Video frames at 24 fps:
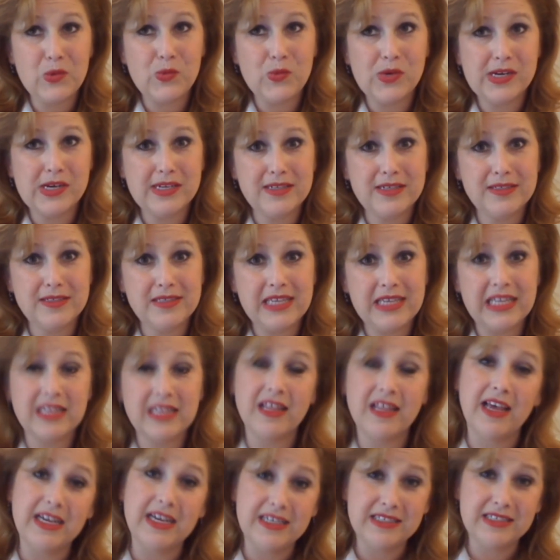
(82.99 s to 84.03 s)
was
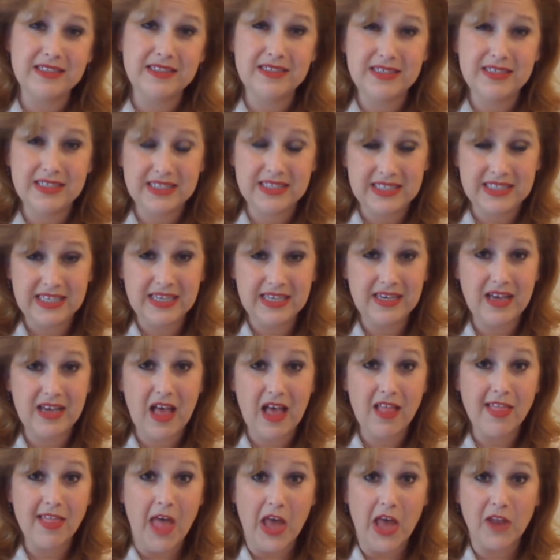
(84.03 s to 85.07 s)
enlightened to see a
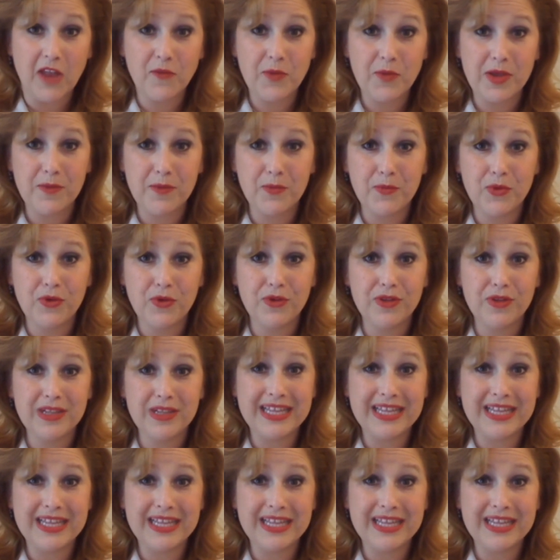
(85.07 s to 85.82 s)
lot of people